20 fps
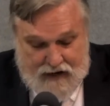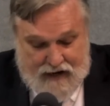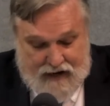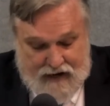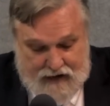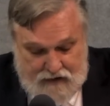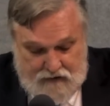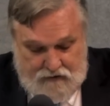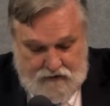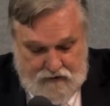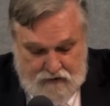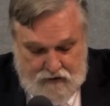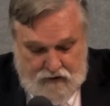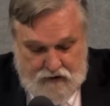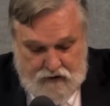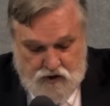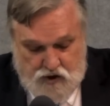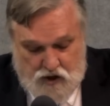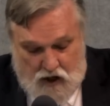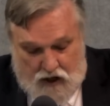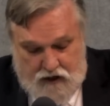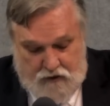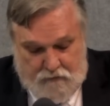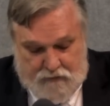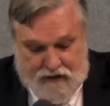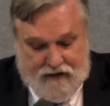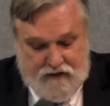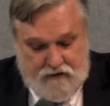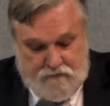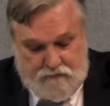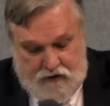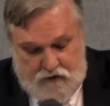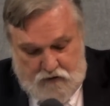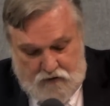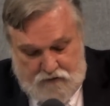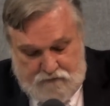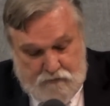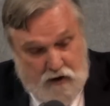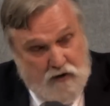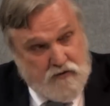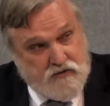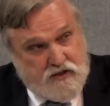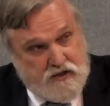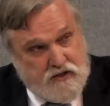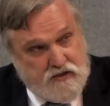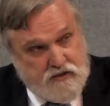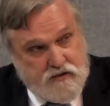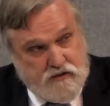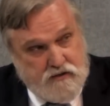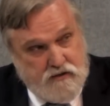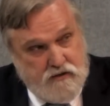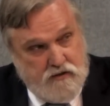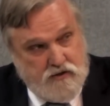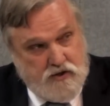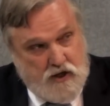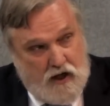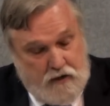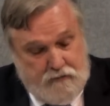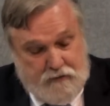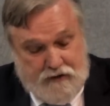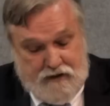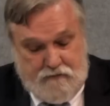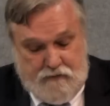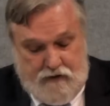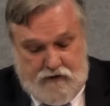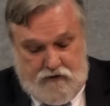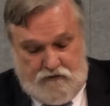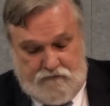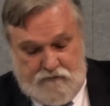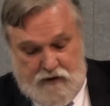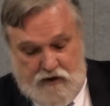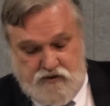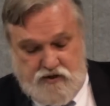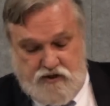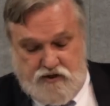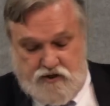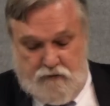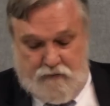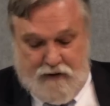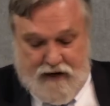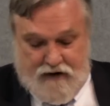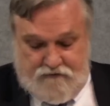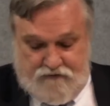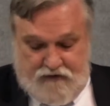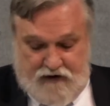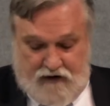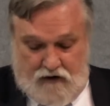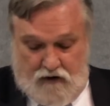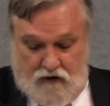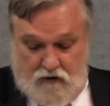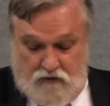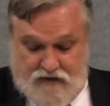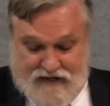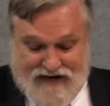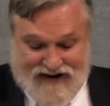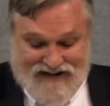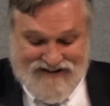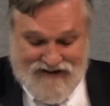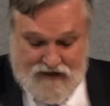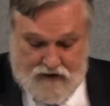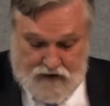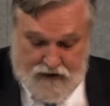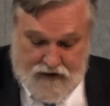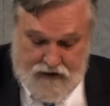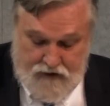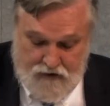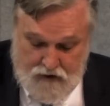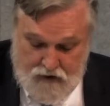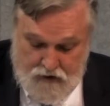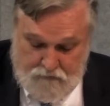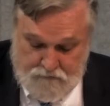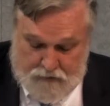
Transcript: And Jochebed, the mother of Moses, Jochebed, the mother of Moses, obeyed Pharaoh, technically,